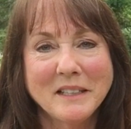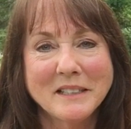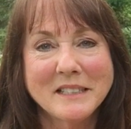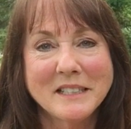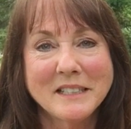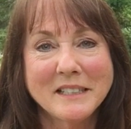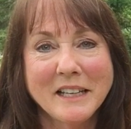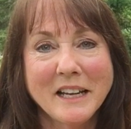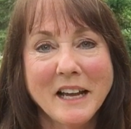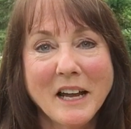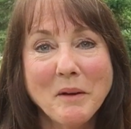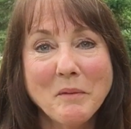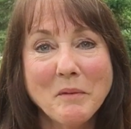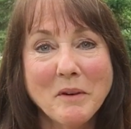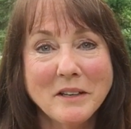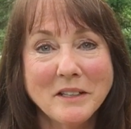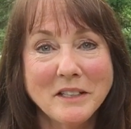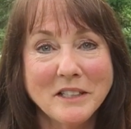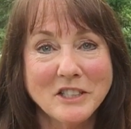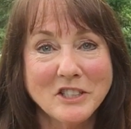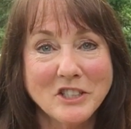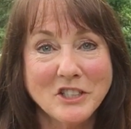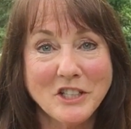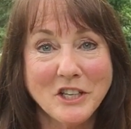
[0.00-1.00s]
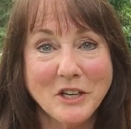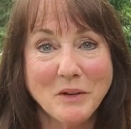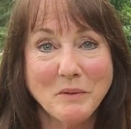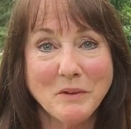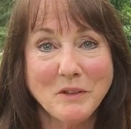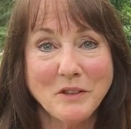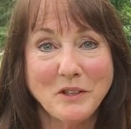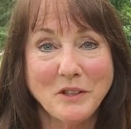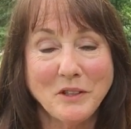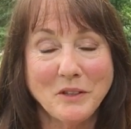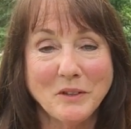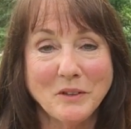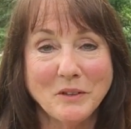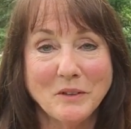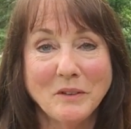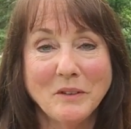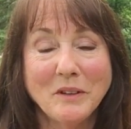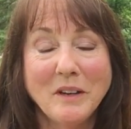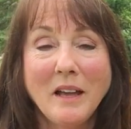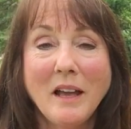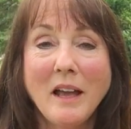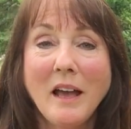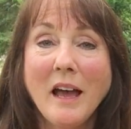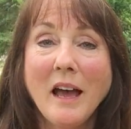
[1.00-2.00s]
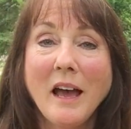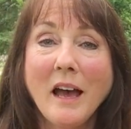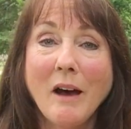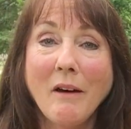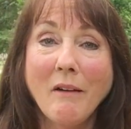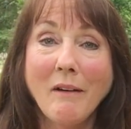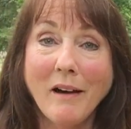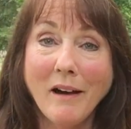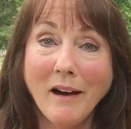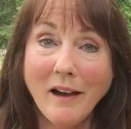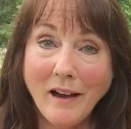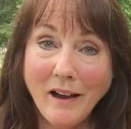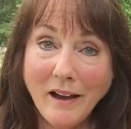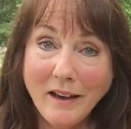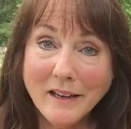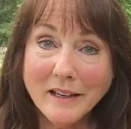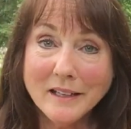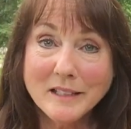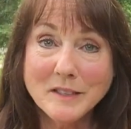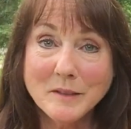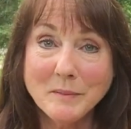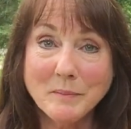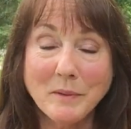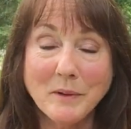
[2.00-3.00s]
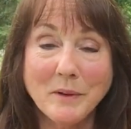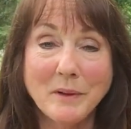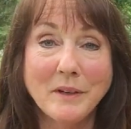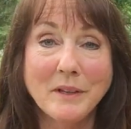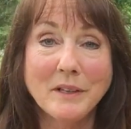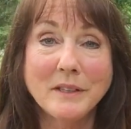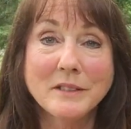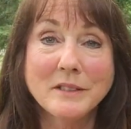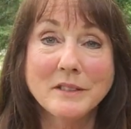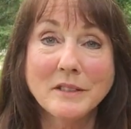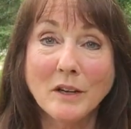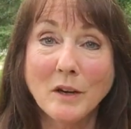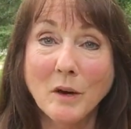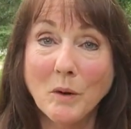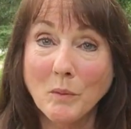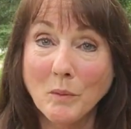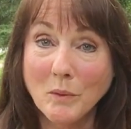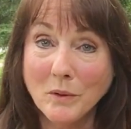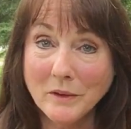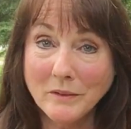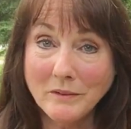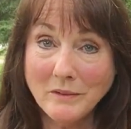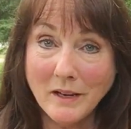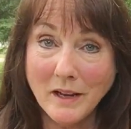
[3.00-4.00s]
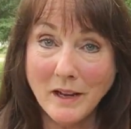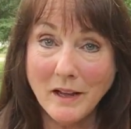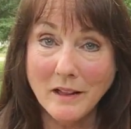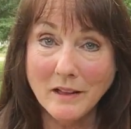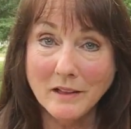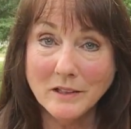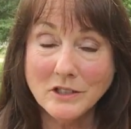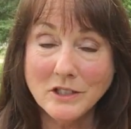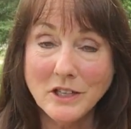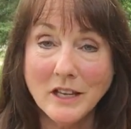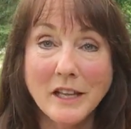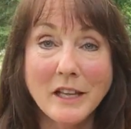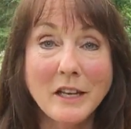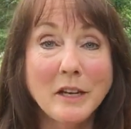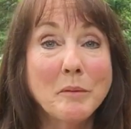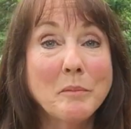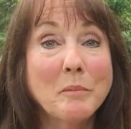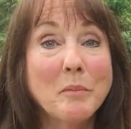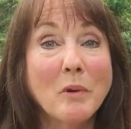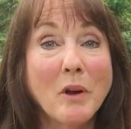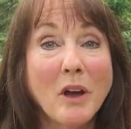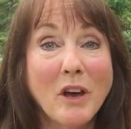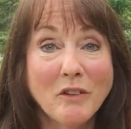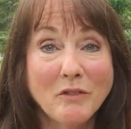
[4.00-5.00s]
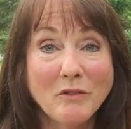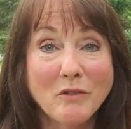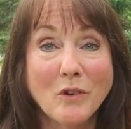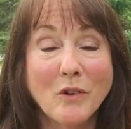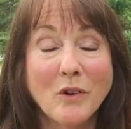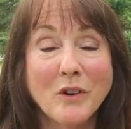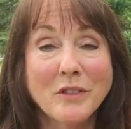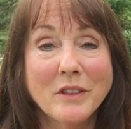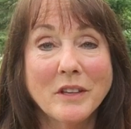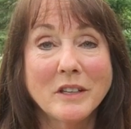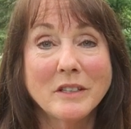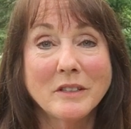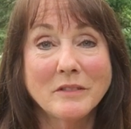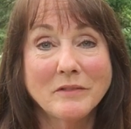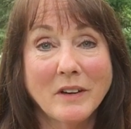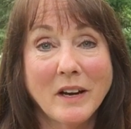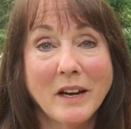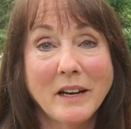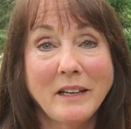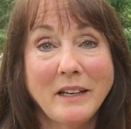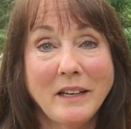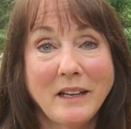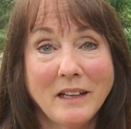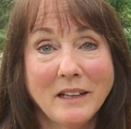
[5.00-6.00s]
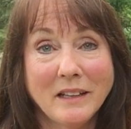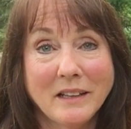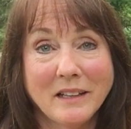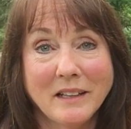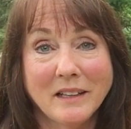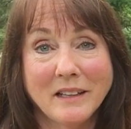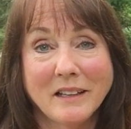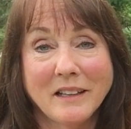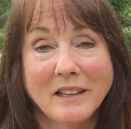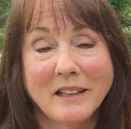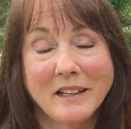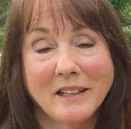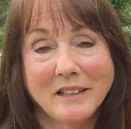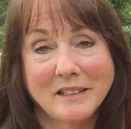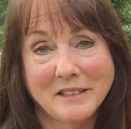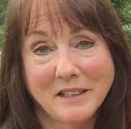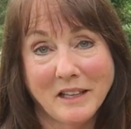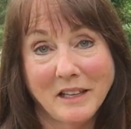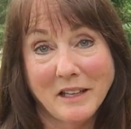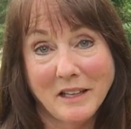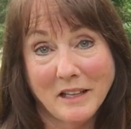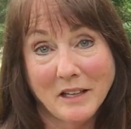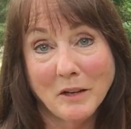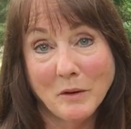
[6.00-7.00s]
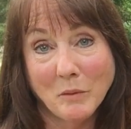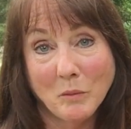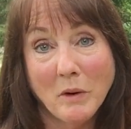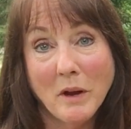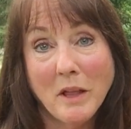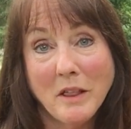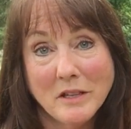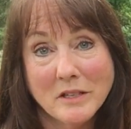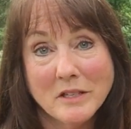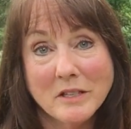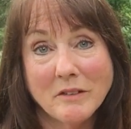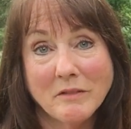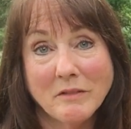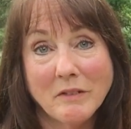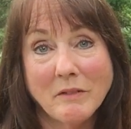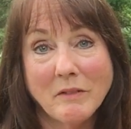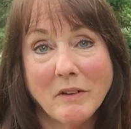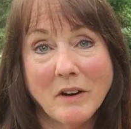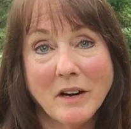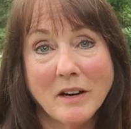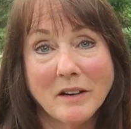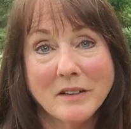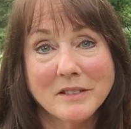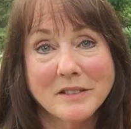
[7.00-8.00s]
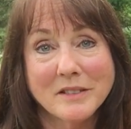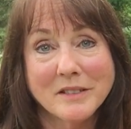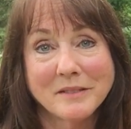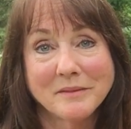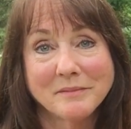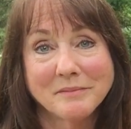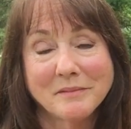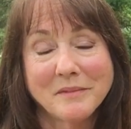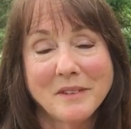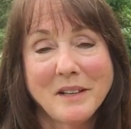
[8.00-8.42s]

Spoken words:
and today I wanted to share with you how I experienced a word of knowledge and it brought forth a divine healing in a relative of ours.